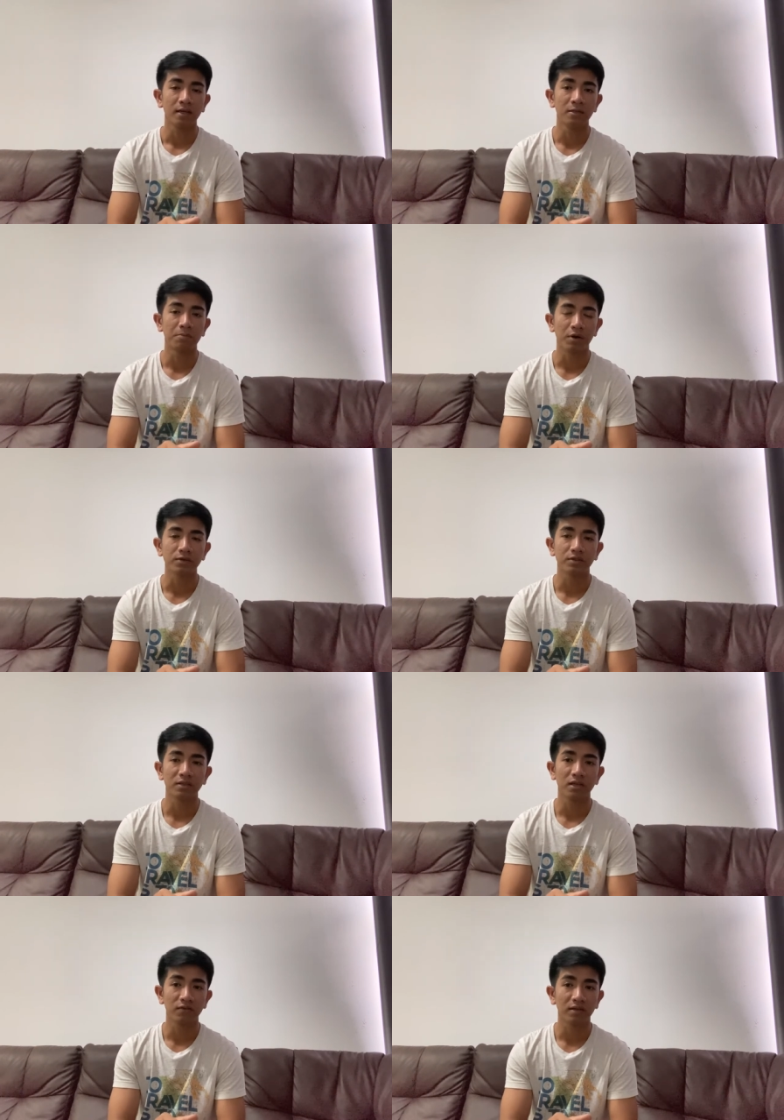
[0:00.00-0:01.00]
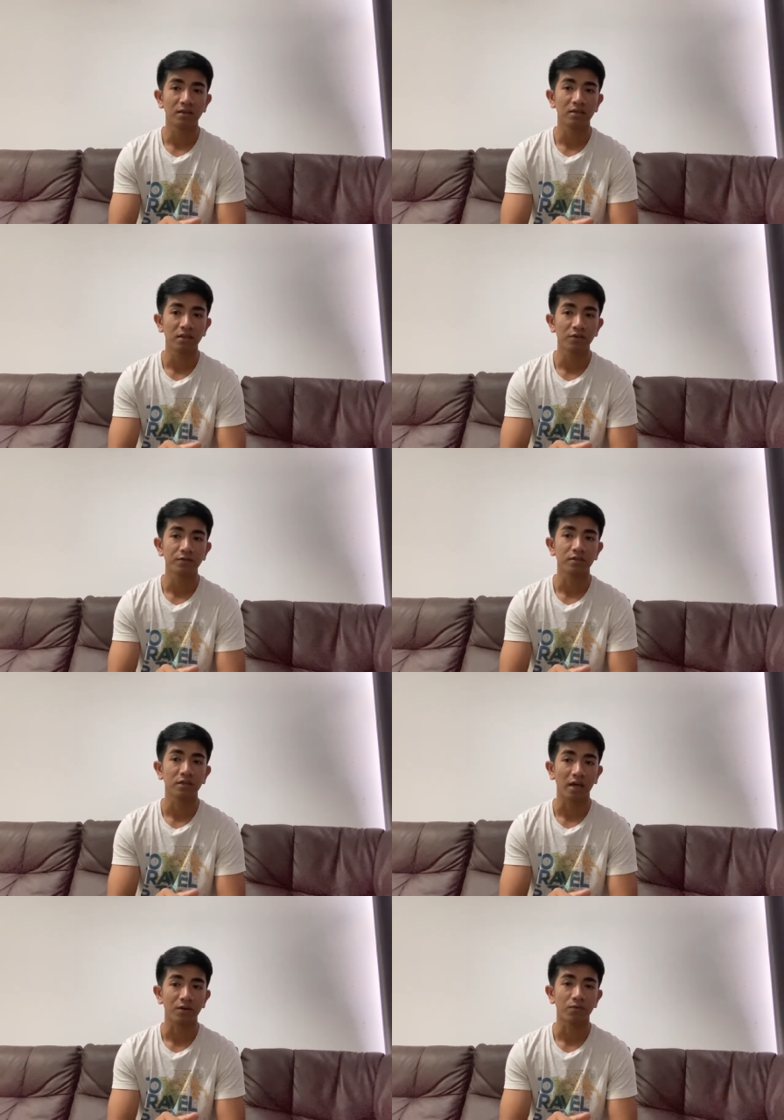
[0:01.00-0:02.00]
The person giving the gift
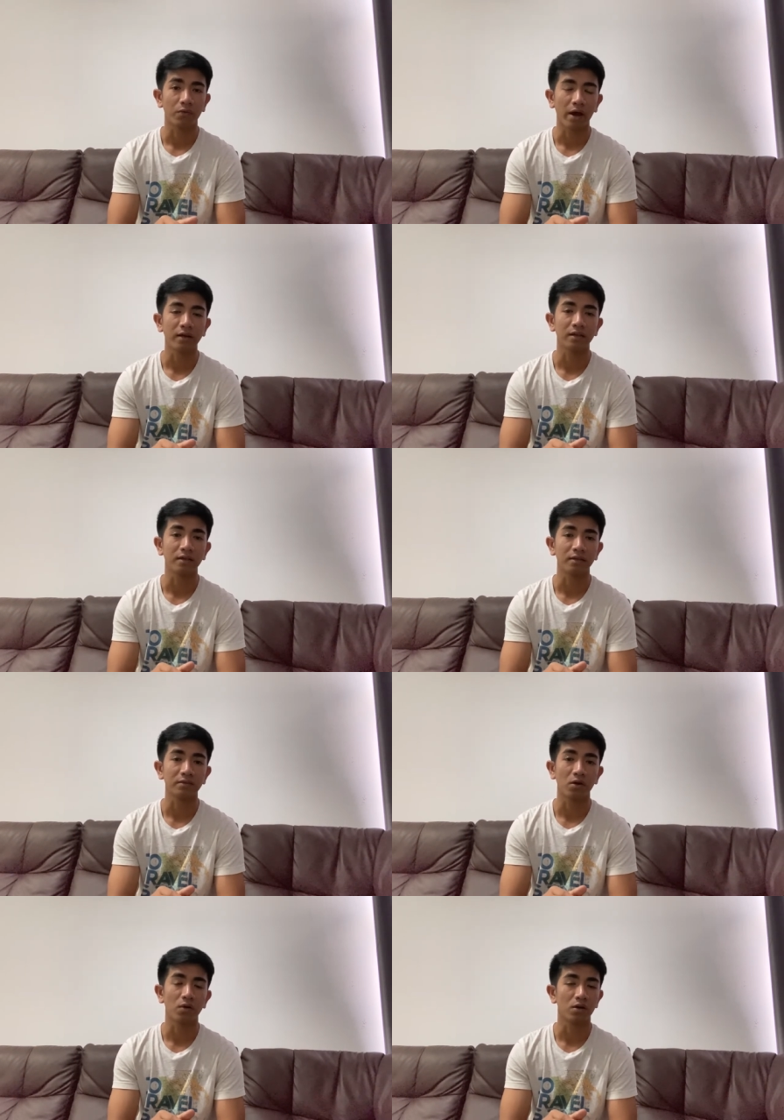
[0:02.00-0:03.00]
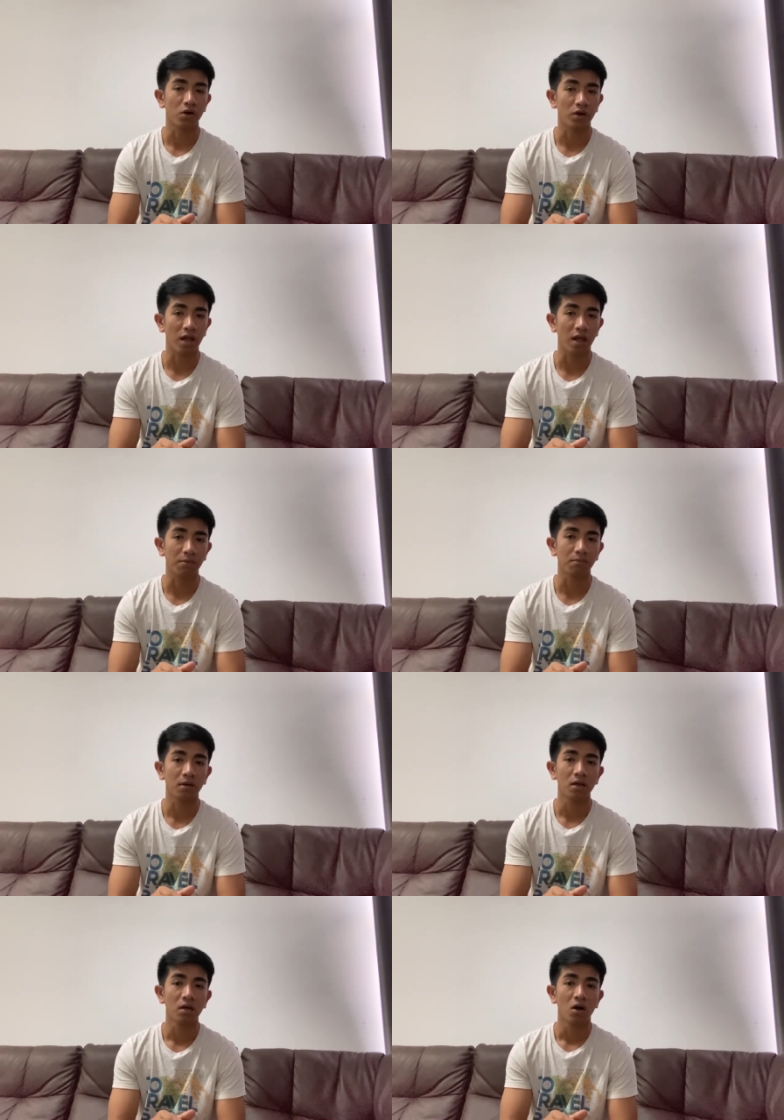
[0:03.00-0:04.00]
can write his or her name
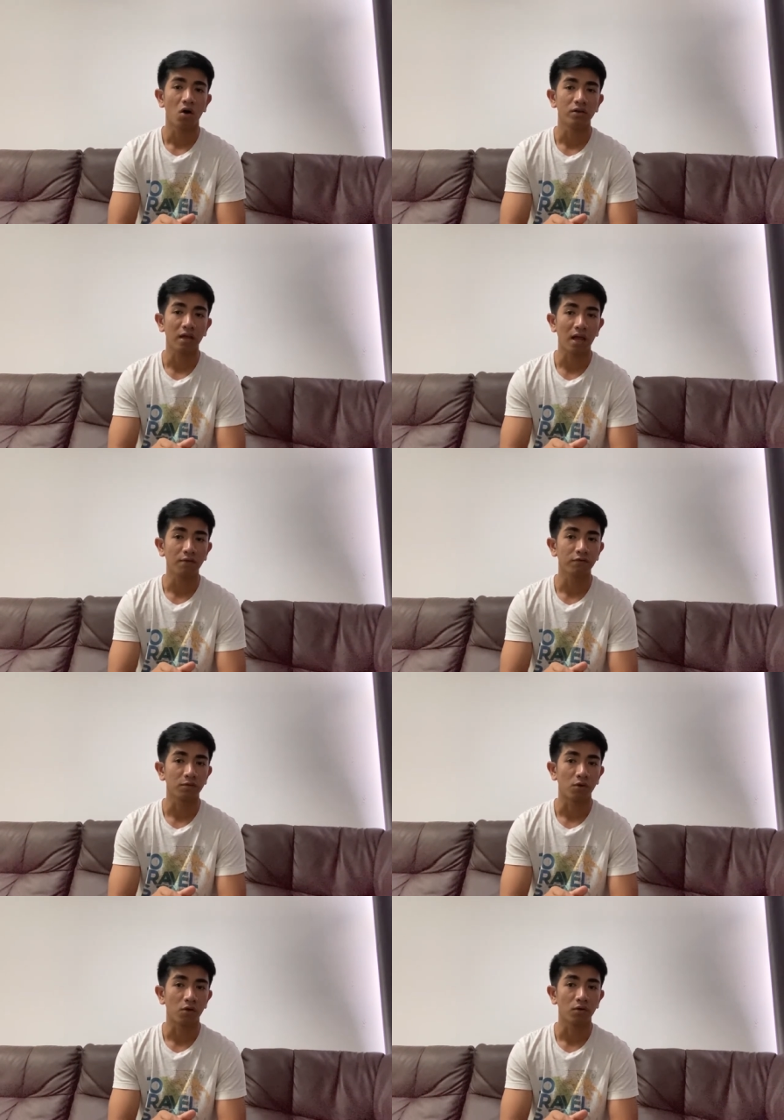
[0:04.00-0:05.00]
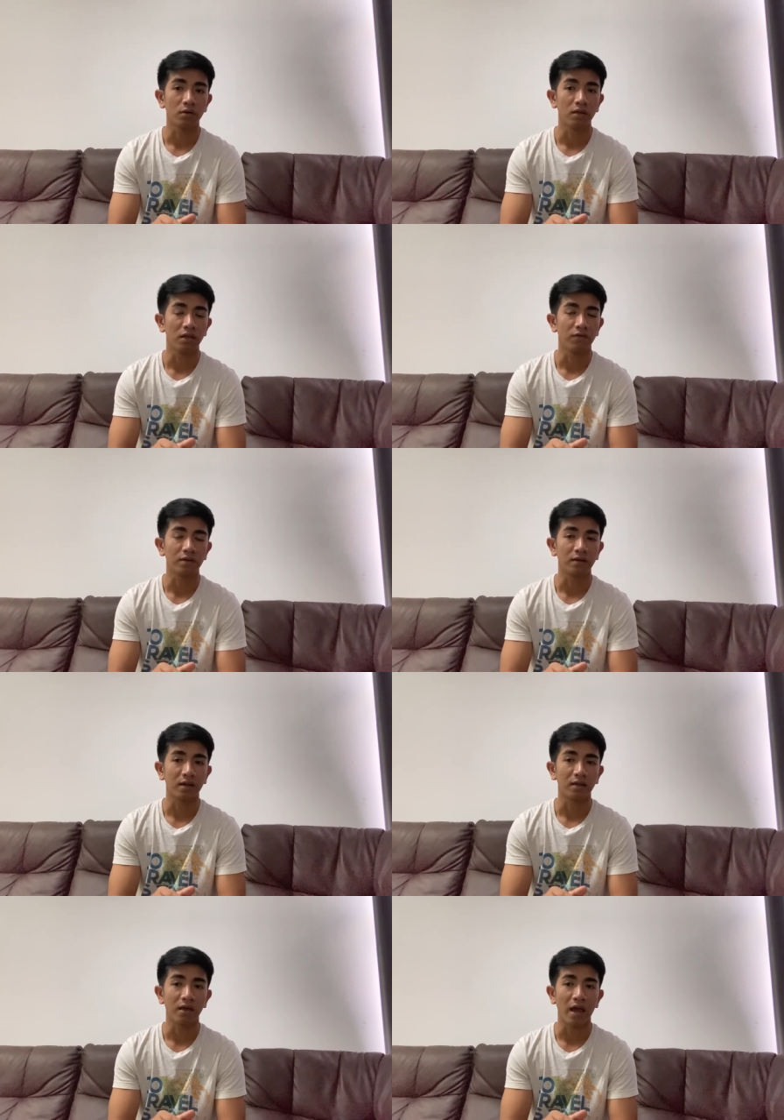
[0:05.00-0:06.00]
on the envelope or leave it
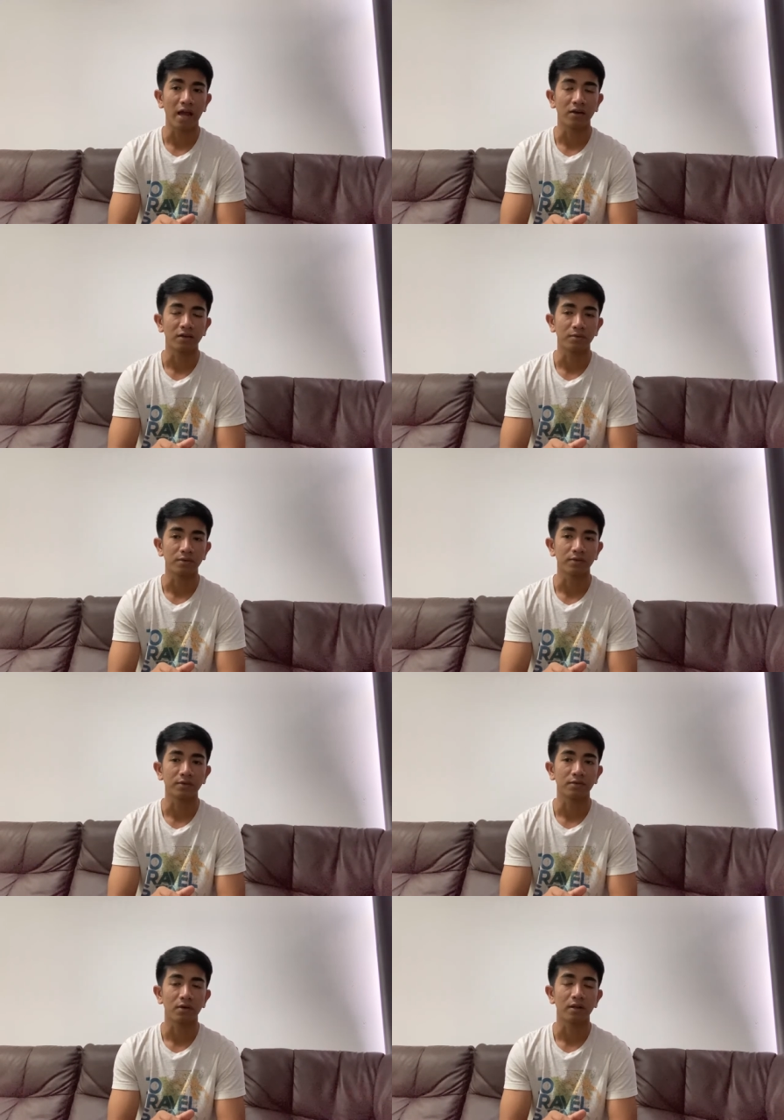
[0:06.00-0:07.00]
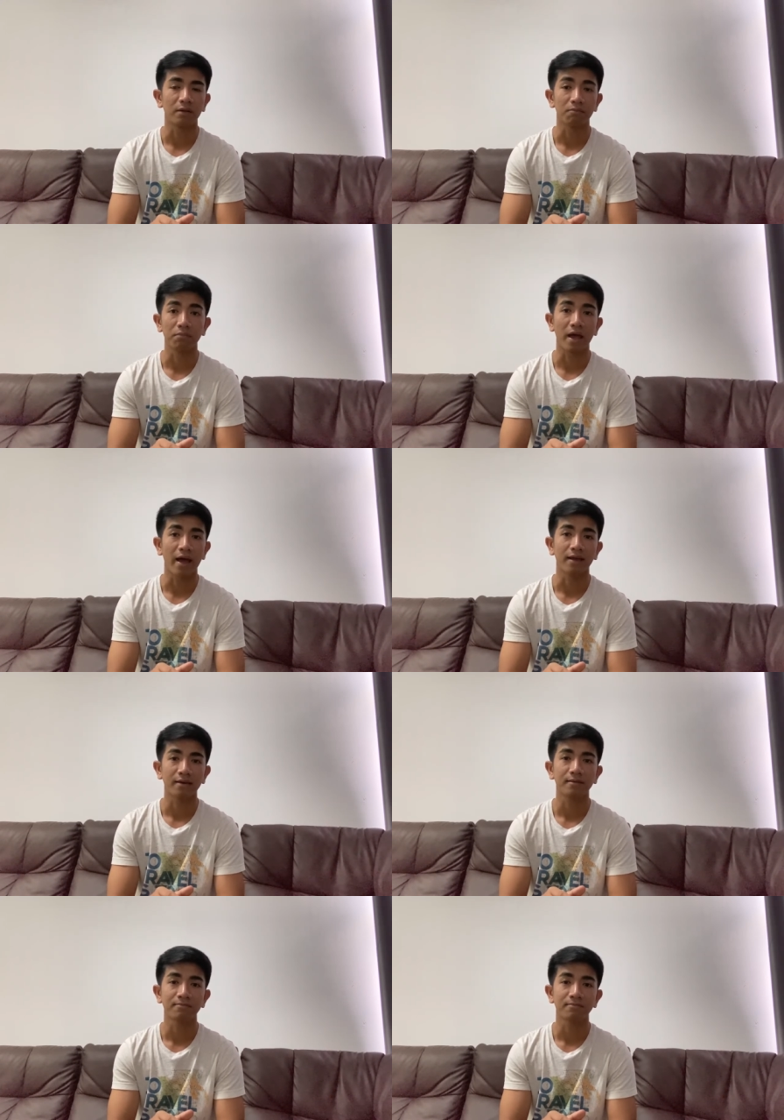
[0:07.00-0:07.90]
like anonymous or like blank.